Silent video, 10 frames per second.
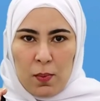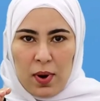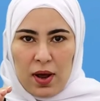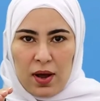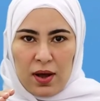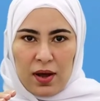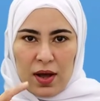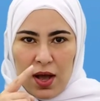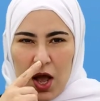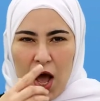to figure
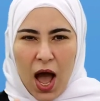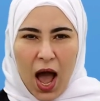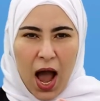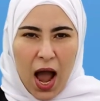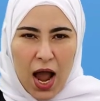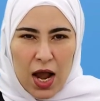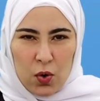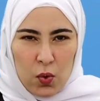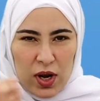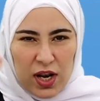out the
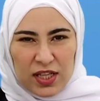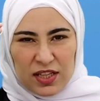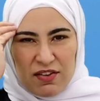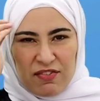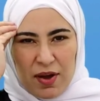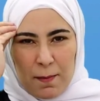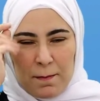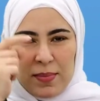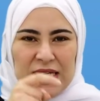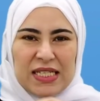tense of this
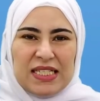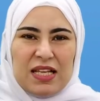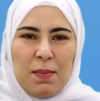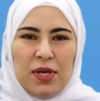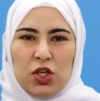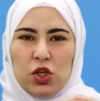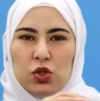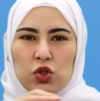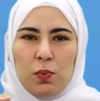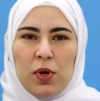sentence,
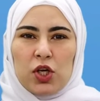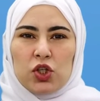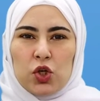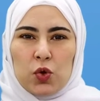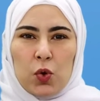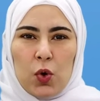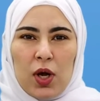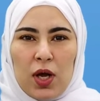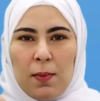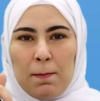past
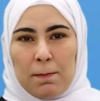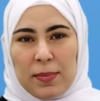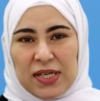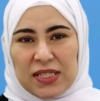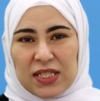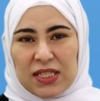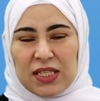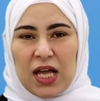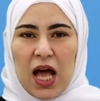or present.